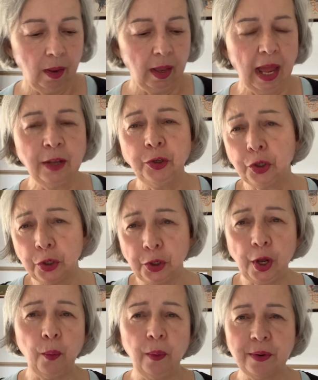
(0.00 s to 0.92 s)
And you can
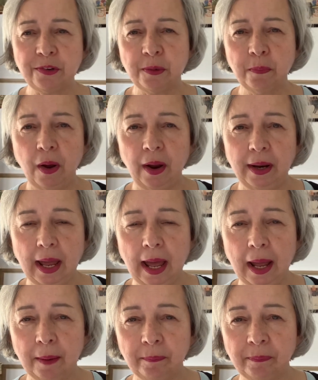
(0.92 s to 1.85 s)
go onto my
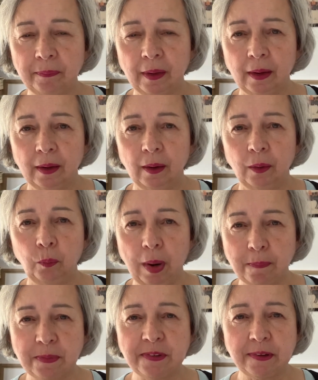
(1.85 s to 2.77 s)

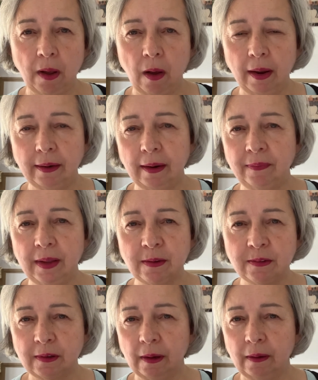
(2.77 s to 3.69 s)
website, and
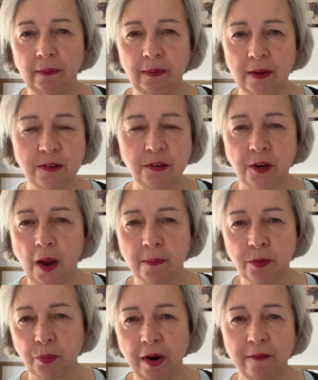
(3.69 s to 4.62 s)
there's
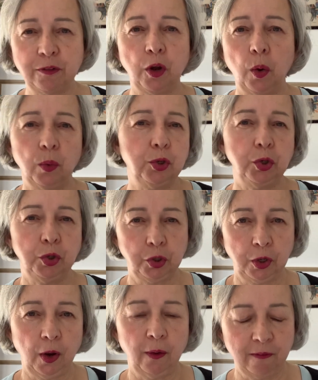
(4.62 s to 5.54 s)
times where I've told you to
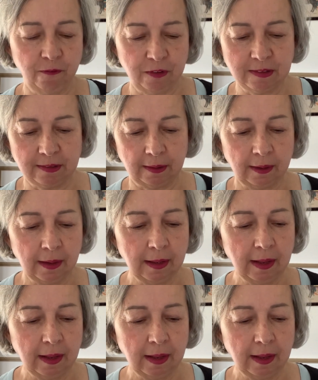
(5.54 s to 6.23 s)
go and visit.